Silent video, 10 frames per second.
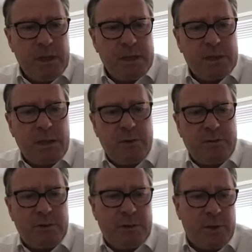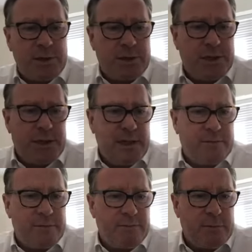So I've got a question here
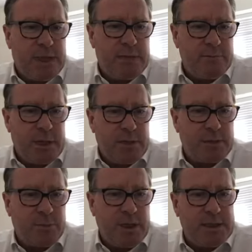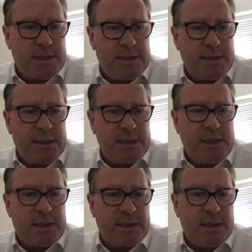from Miles White. He's
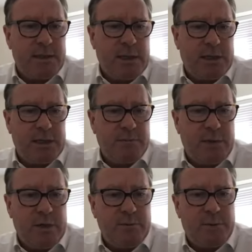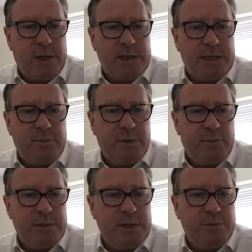asking whether overpricing a
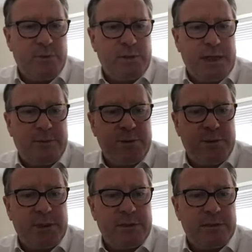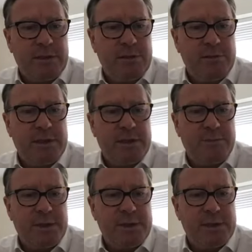property is more damaging than losing the
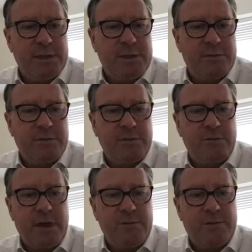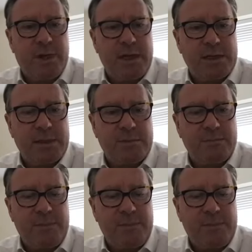business for the right price.